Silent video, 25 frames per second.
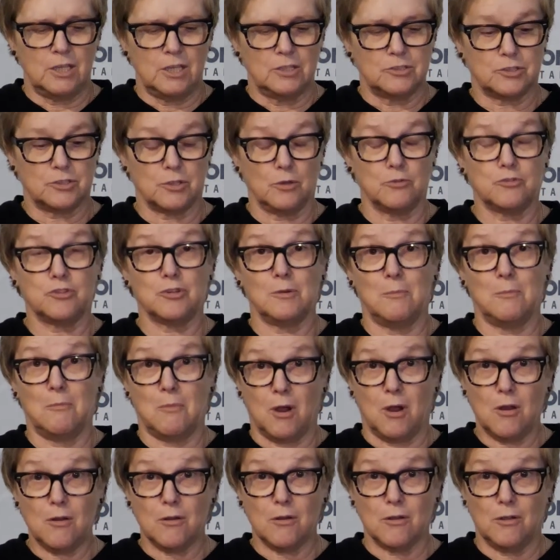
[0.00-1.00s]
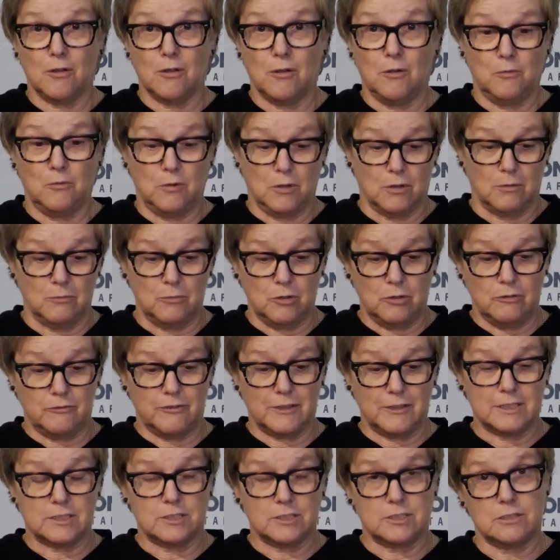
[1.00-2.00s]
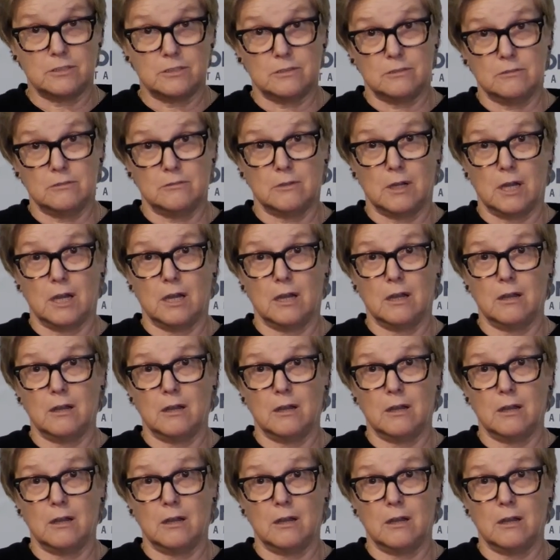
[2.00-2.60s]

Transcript: So tomorrow we'll move into